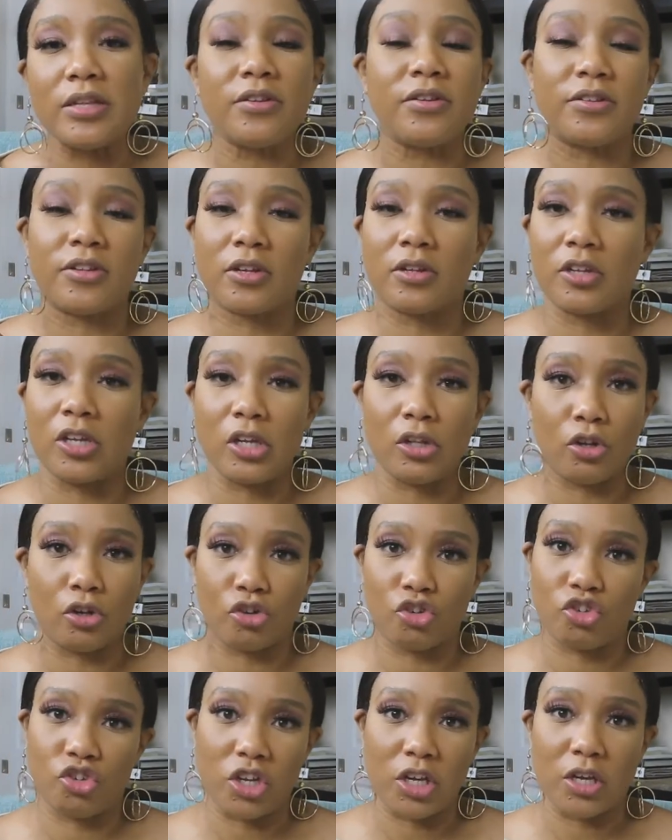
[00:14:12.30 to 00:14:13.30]
instantly
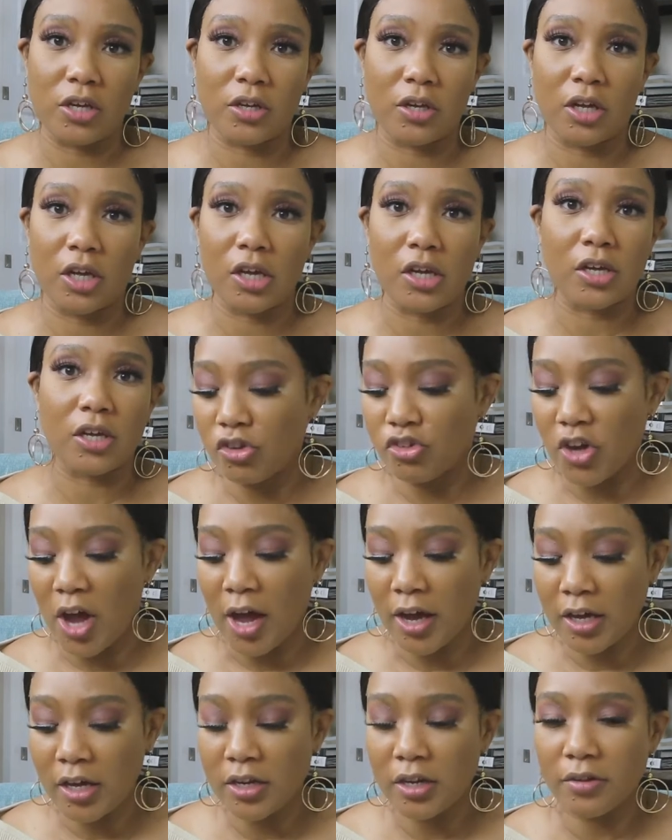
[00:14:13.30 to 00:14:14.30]
look chic. Like, the
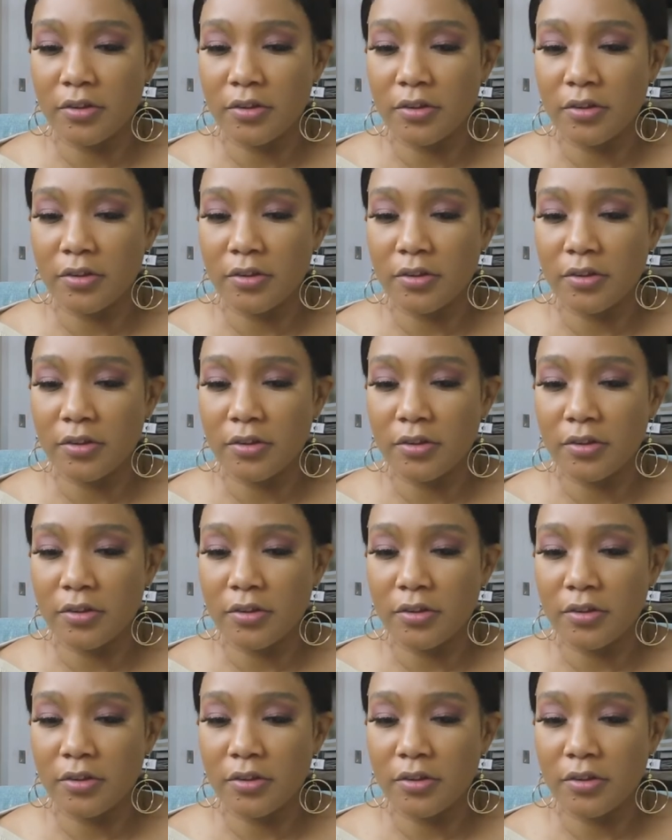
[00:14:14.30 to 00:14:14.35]
jacket